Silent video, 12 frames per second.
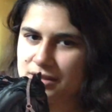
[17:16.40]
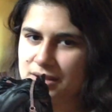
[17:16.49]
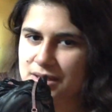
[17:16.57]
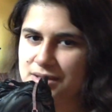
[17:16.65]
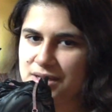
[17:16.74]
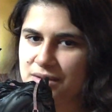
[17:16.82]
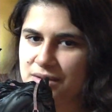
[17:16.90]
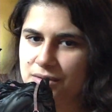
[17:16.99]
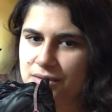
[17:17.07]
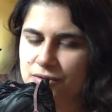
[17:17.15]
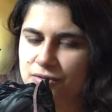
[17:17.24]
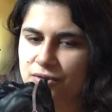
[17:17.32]
Dusty
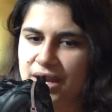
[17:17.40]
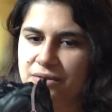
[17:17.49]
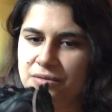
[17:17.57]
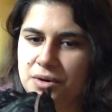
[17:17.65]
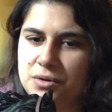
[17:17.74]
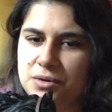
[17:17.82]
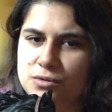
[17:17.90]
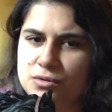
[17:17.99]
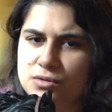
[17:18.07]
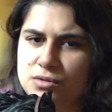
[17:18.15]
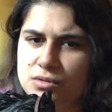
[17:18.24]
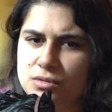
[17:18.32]
gray
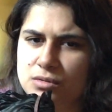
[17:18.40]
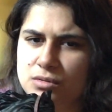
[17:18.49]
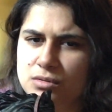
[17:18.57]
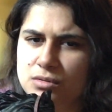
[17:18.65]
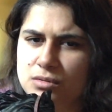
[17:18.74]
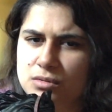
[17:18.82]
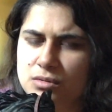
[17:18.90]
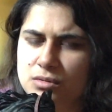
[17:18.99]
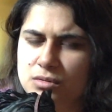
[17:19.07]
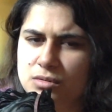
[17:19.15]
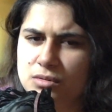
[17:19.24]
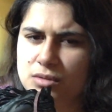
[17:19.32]
rose,
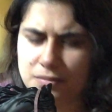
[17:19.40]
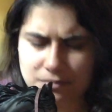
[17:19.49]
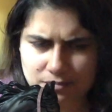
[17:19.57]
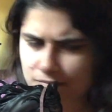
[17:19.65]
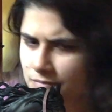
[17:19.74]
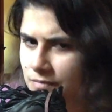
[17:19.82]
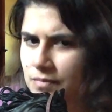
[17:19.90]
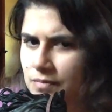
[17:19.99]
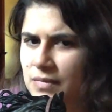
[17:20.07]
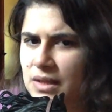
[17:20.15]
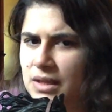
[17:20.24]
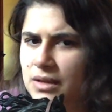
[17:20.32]
no,
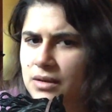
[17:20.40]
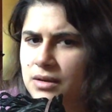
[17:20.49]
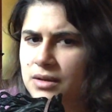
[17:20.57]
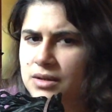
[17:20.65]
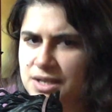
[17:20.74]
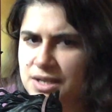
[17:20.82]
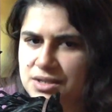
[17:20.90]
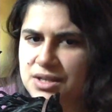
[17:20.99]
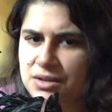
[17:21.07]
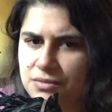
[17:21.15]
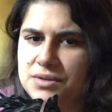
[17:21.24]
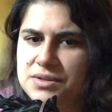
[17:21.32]
dusty
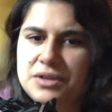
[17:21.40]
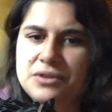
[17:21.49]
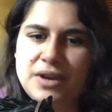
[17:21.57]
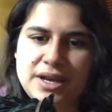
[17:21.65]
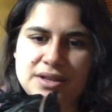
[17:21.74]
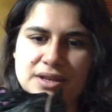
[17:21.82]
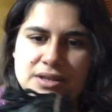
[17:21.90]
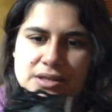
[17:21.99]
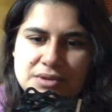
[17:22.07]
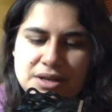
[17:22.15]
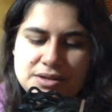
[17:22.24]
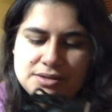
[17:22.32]
rose and gray, I think that's
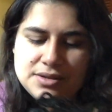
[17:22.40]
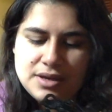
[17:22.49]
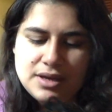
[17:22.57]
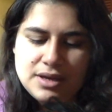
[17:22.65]
what it is.